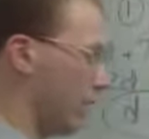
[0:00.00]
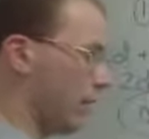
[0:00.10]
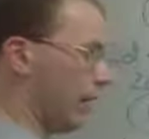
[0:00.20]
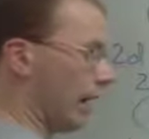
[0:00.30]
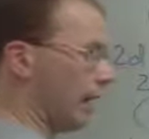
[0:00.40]

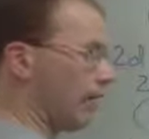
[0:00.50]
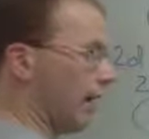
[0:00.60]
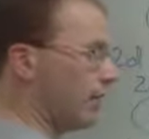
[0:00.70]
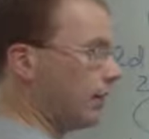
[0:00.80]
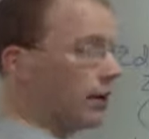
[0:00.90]
Negative
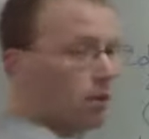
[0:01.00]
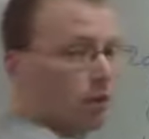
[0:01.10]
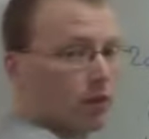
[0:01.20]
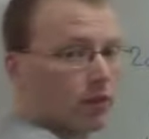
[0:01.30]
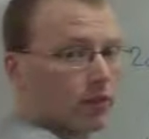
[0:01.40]
18
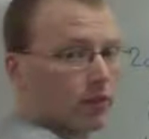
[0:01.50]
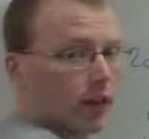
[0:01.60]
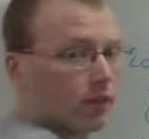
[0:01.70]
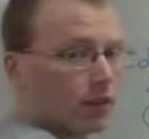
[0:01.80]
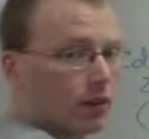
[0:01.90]
plus
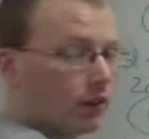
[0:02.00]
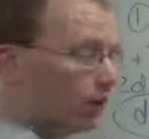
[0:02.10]
7